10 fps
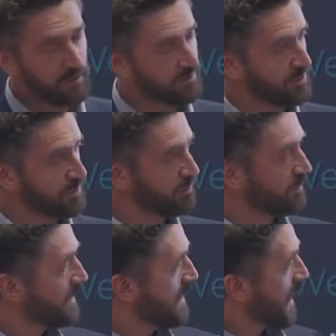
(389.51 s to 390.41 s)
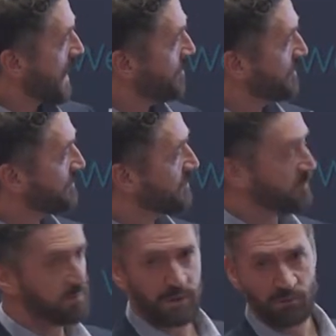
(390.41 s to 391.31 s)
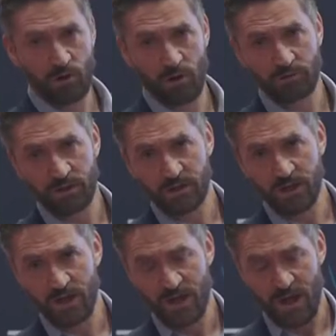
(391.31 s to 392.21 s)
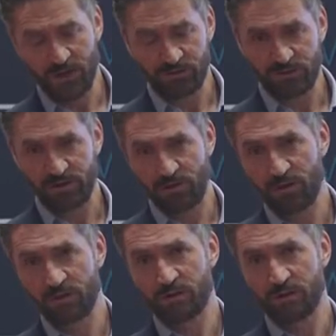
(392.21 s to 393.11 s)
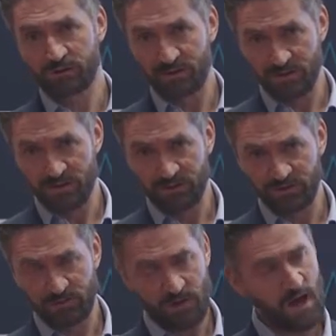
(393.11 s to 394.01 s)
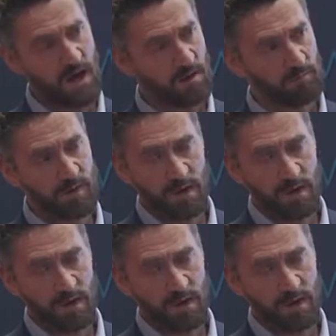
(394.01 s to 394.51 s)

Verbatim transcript: So I'm used to being involved in uh, entities that are in disease uh,